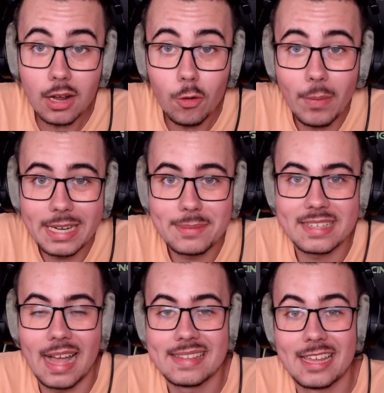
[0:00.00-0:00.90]
Hello, my name is
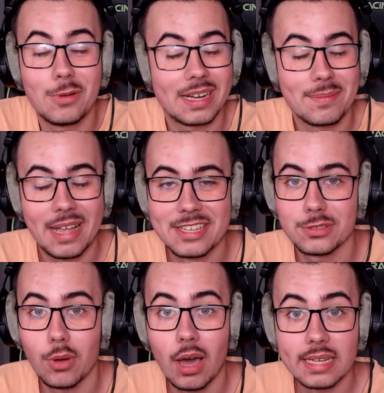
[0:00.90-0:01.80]
Gadzzaa and welcome guys
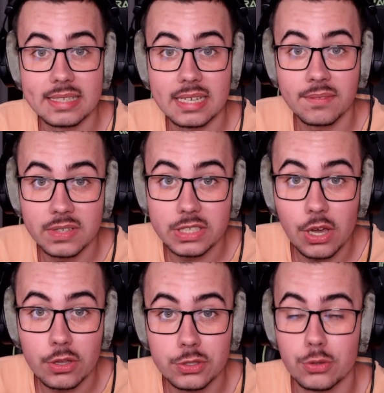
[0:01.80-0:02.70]
to another
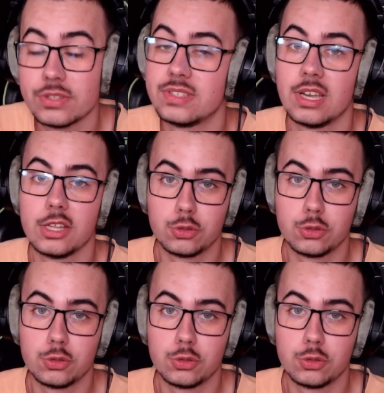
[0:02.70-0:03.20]
video dudes.